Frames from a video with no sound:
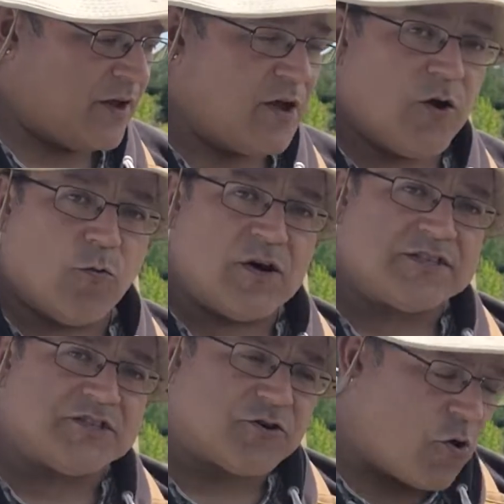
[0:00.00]

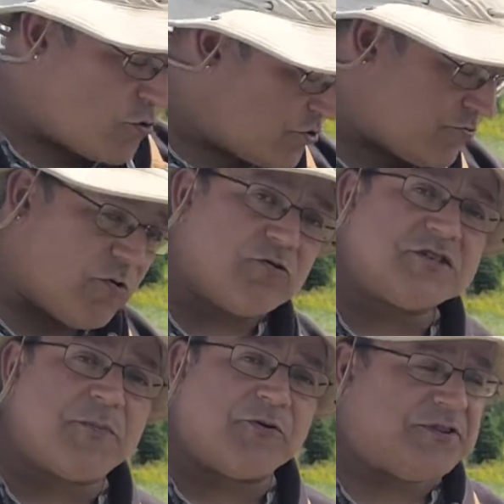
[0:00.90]
Once the corn grows
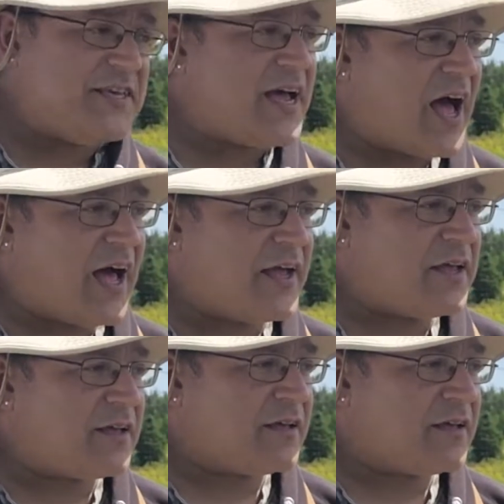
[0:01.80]
about knee high,